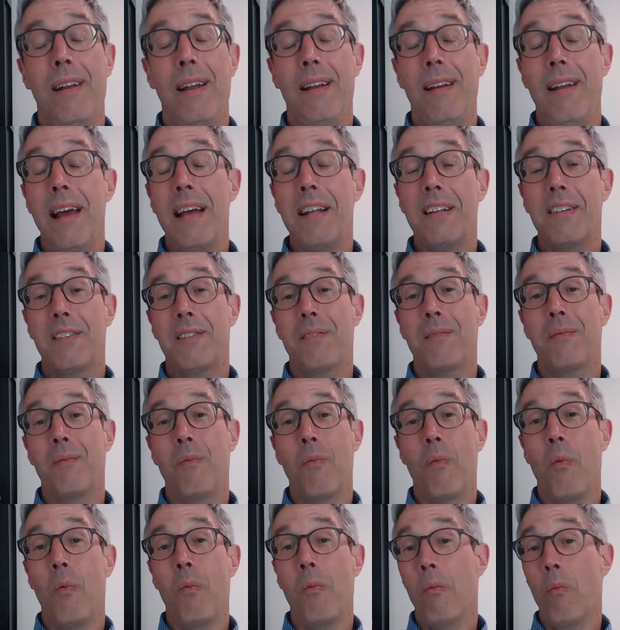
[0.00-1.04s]
and that's
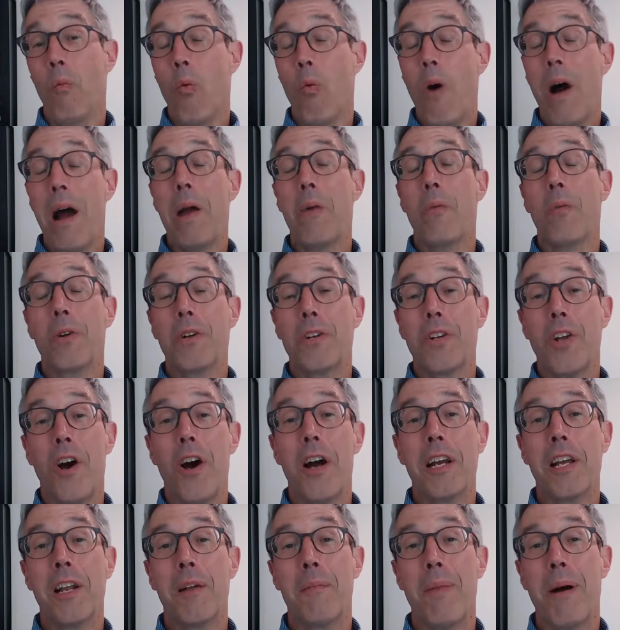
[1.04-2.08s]
why we're
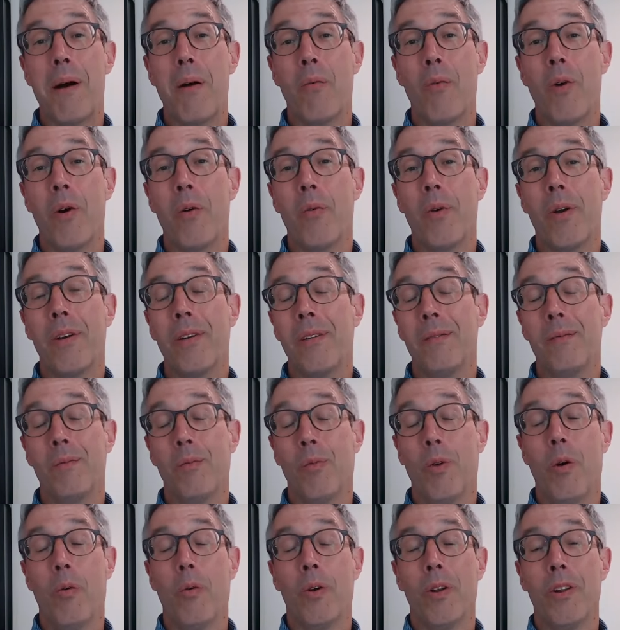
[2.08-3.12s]
talking about what we're
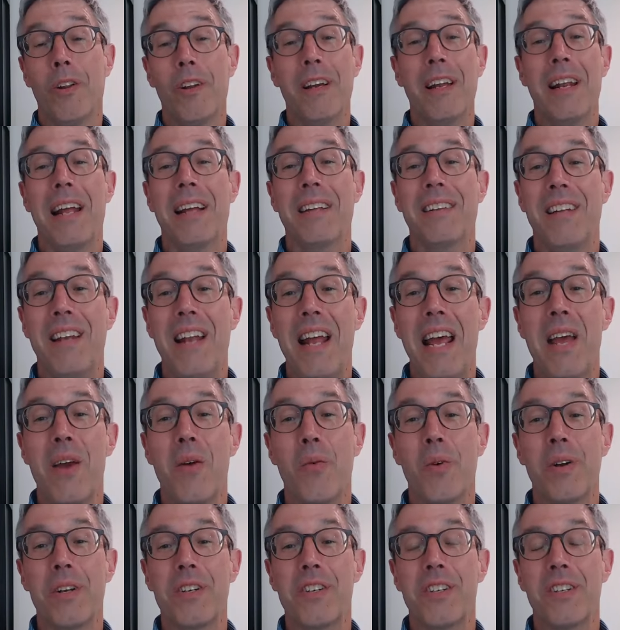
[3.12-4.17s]
looking at today,
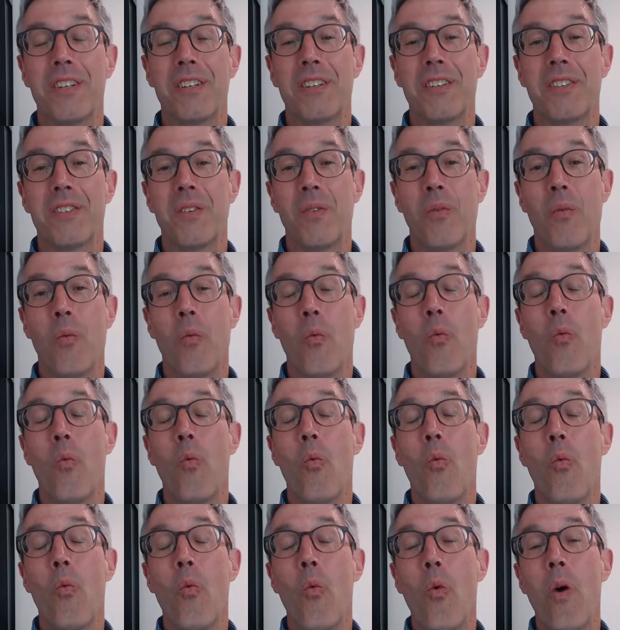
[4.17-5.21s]
which is
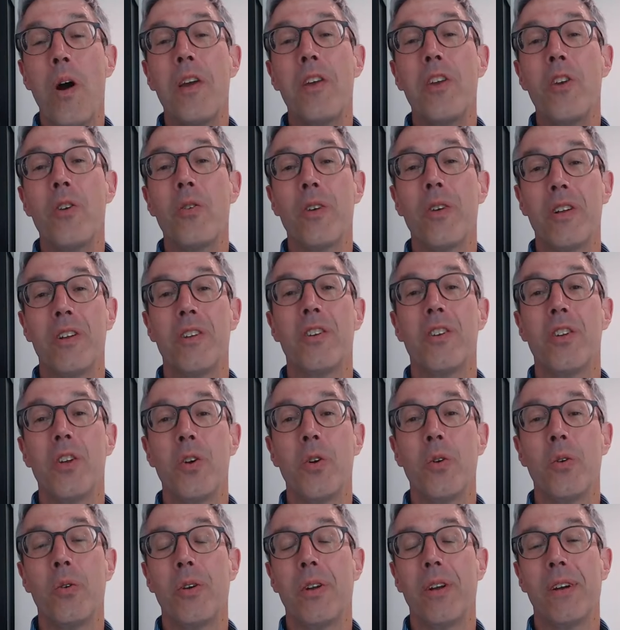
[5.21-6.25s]
what you can
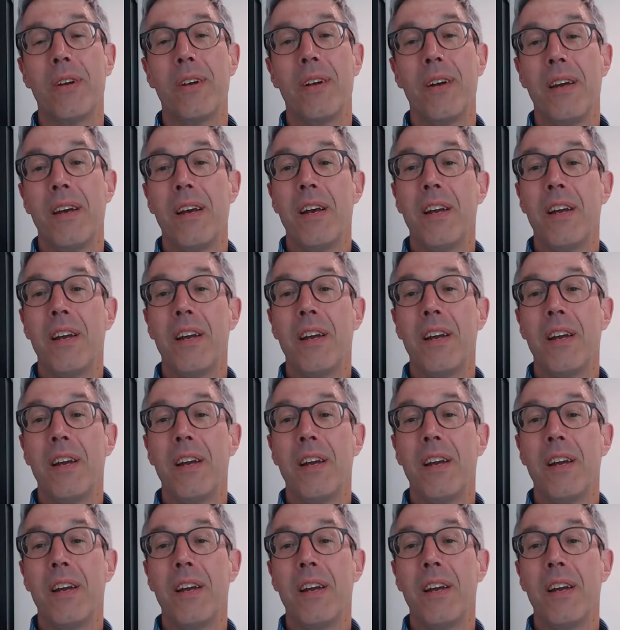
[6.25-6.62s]
do to